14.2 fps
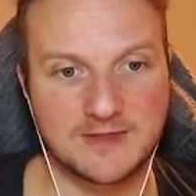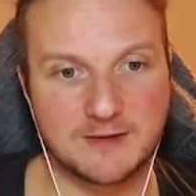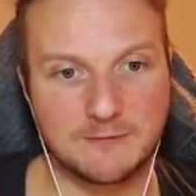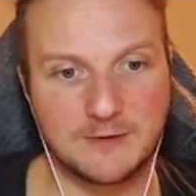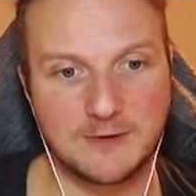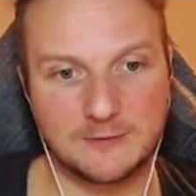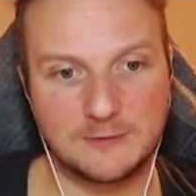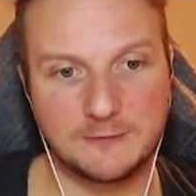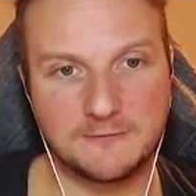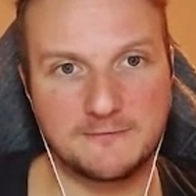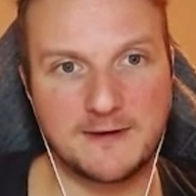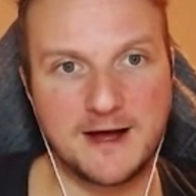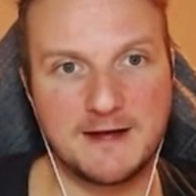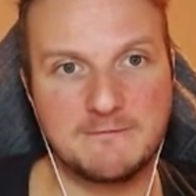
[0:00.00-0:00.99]
We go to
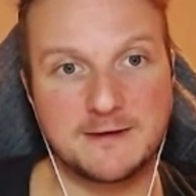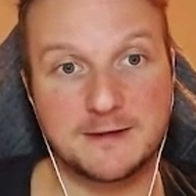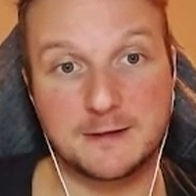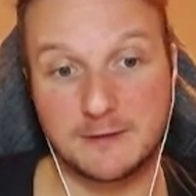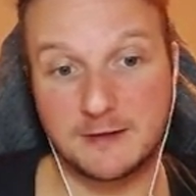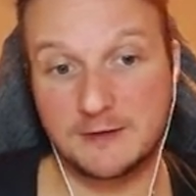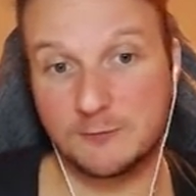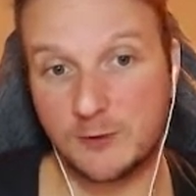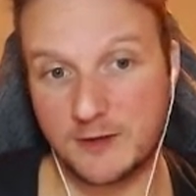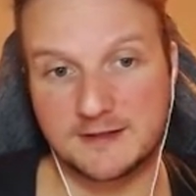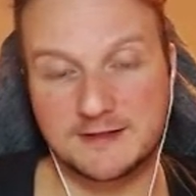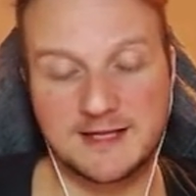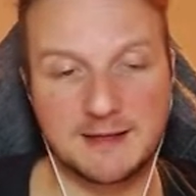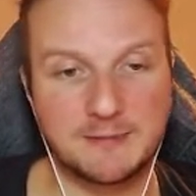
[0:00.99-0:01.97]
5, it was
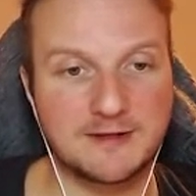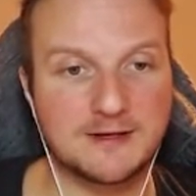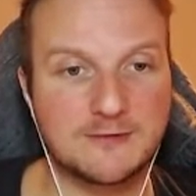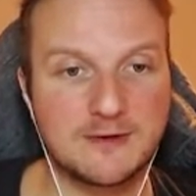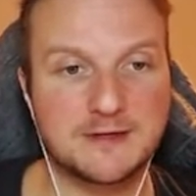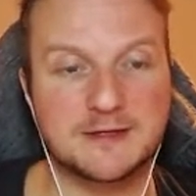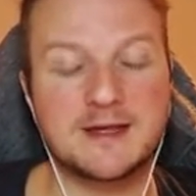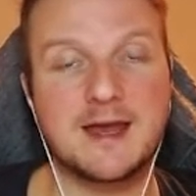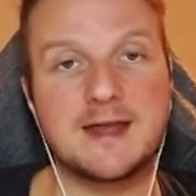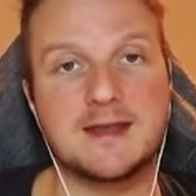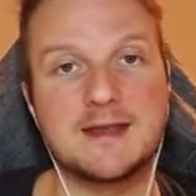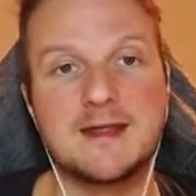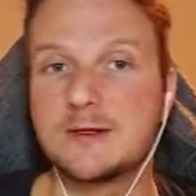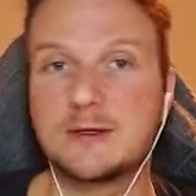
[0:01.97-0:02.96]
a double increase
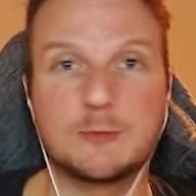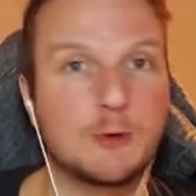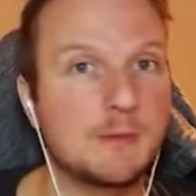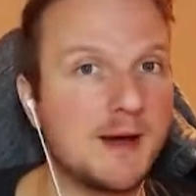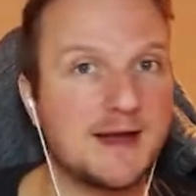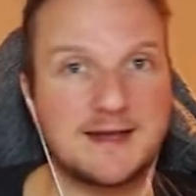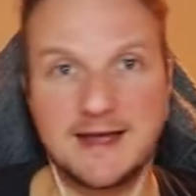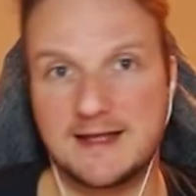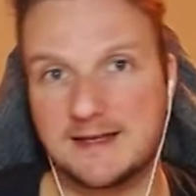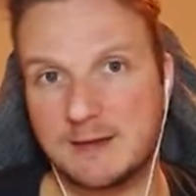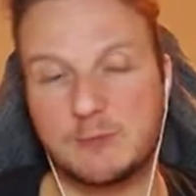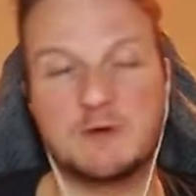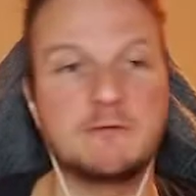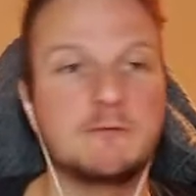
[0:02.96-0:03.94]
again. So we might end
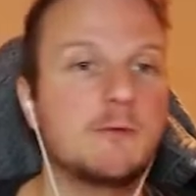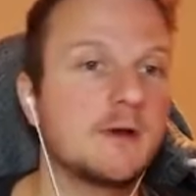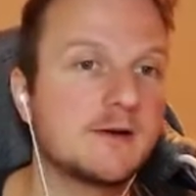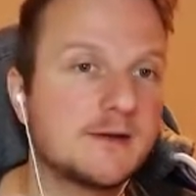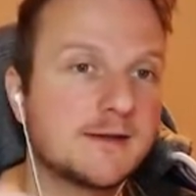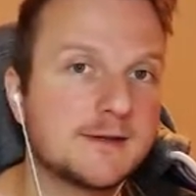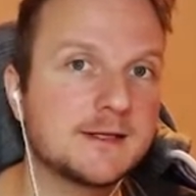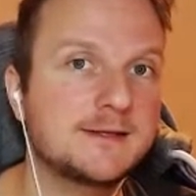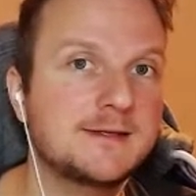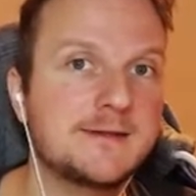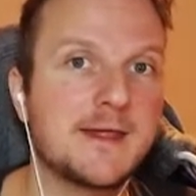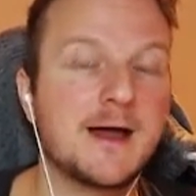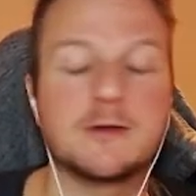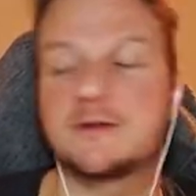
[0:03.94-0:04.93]
up with
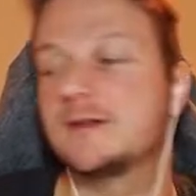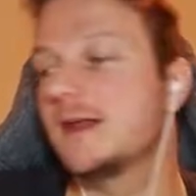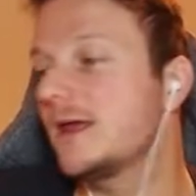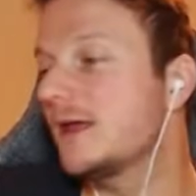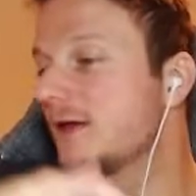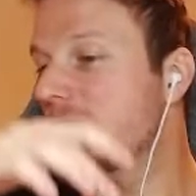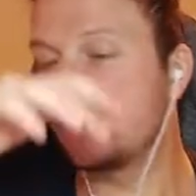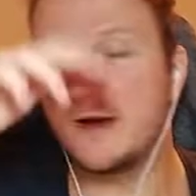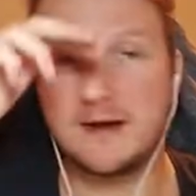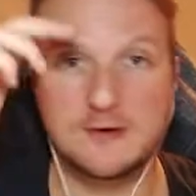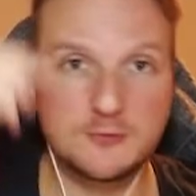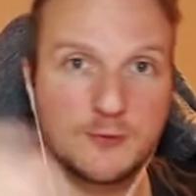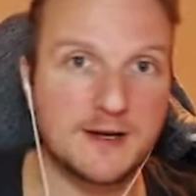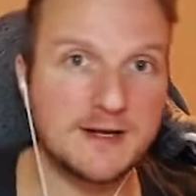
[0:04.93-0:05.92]
160,000,
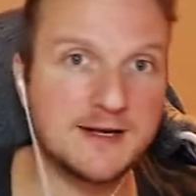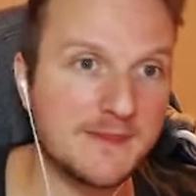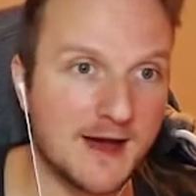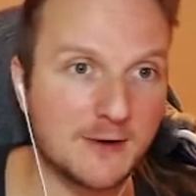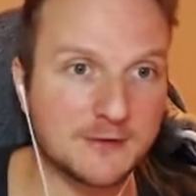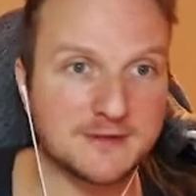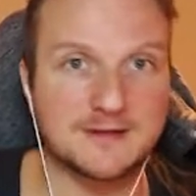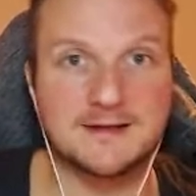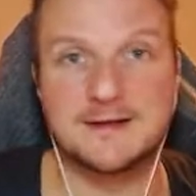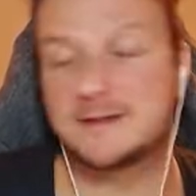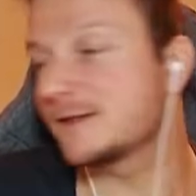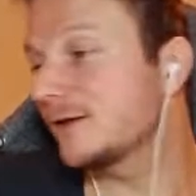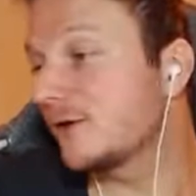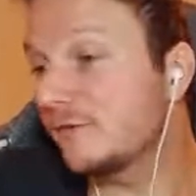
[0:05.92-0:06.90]
320,000,
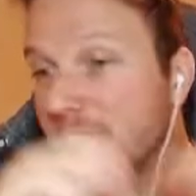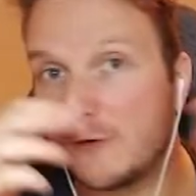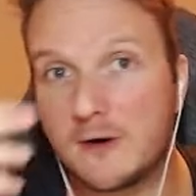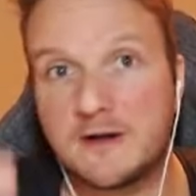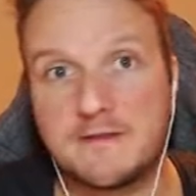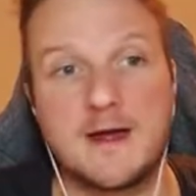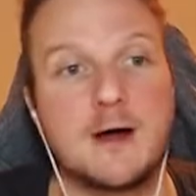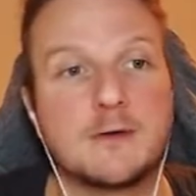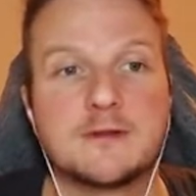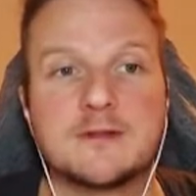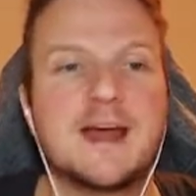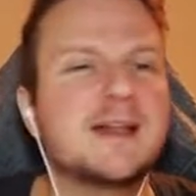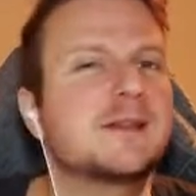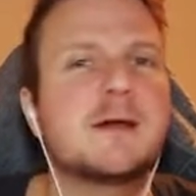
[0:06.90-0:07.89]
640,000.
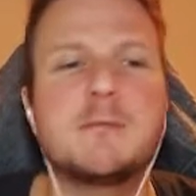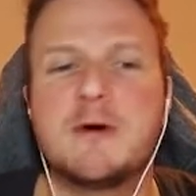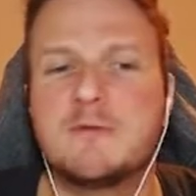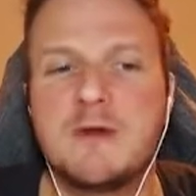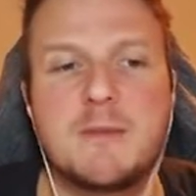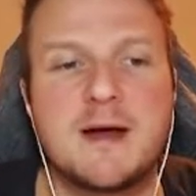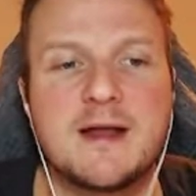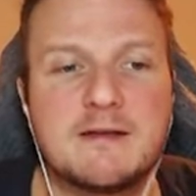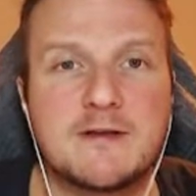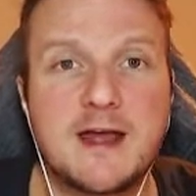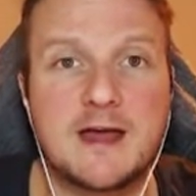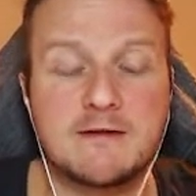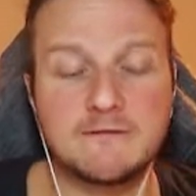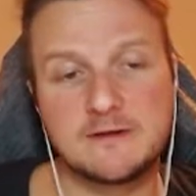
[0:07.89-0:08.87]
At some point we might even
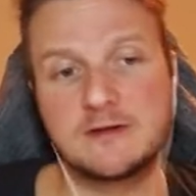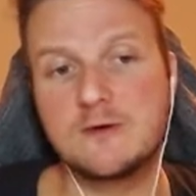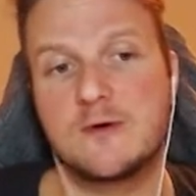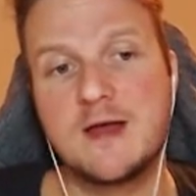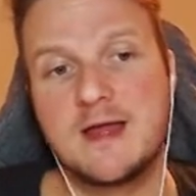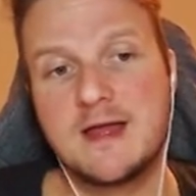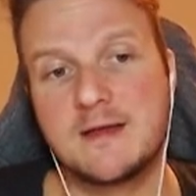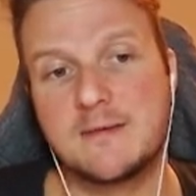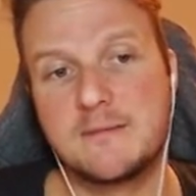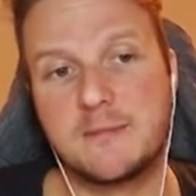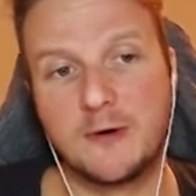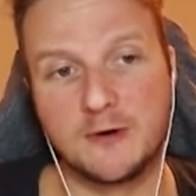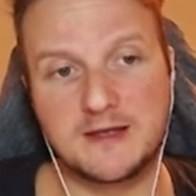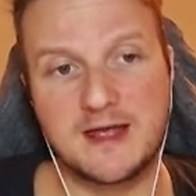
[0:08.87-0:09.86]
have to
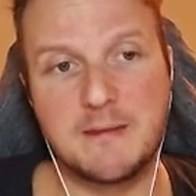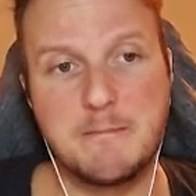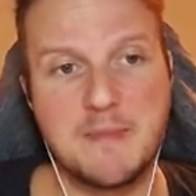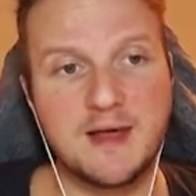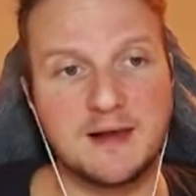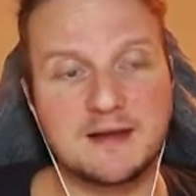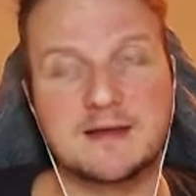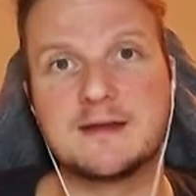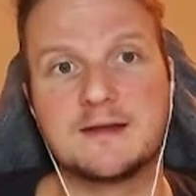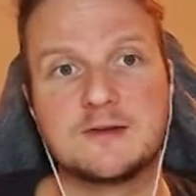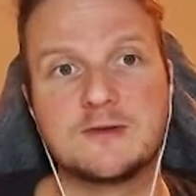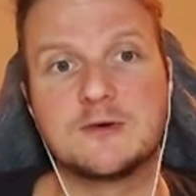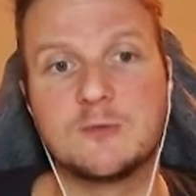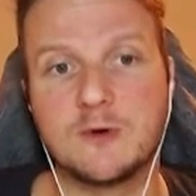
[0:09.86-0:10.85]
put 1 million
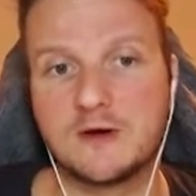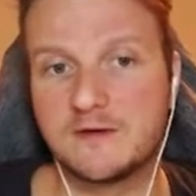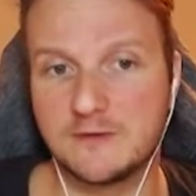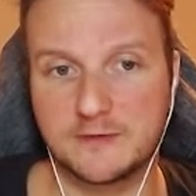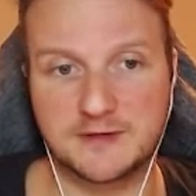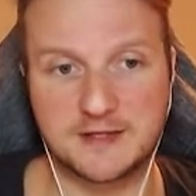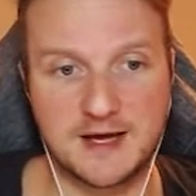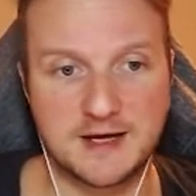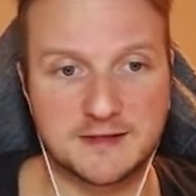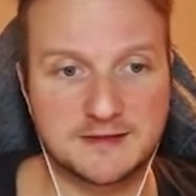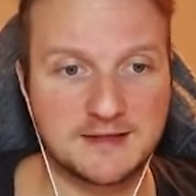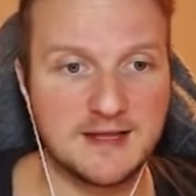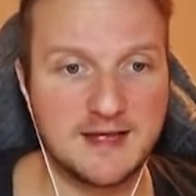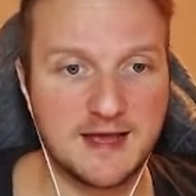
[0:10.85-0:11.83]
into one of those guys.